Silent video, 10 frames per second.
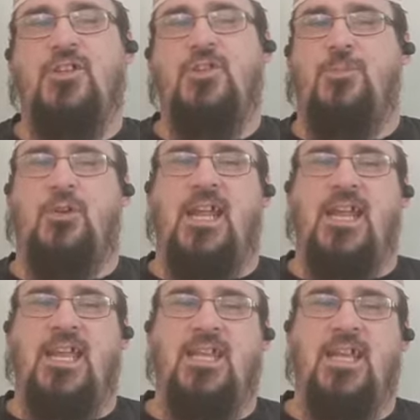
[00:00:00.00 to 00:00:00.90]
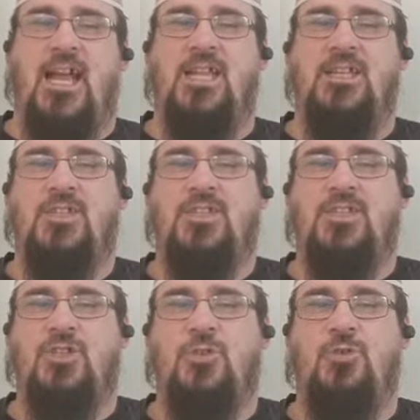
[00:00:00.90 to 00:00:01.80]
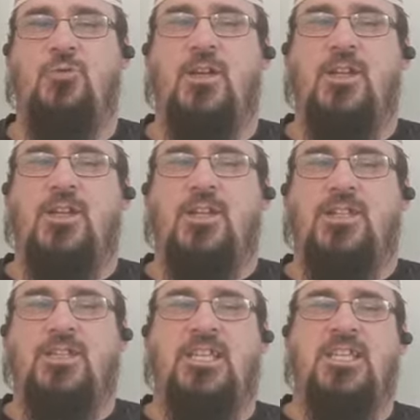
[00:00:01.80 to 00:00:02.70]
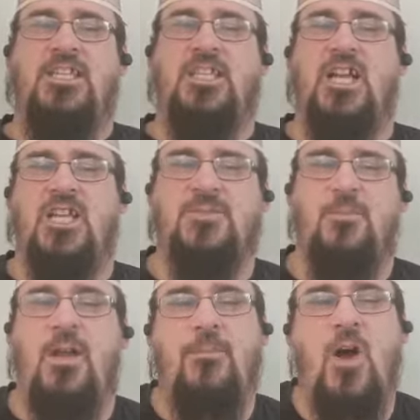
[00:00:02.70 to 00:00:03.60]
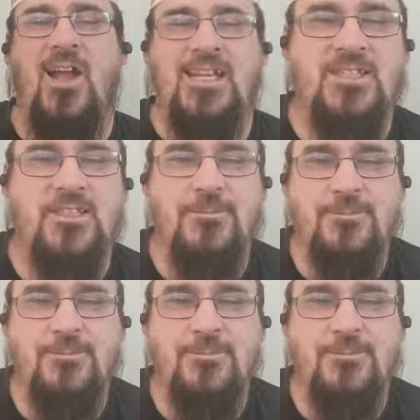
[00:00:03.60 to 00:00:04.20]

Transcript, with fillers: to pray and to discuss my mind.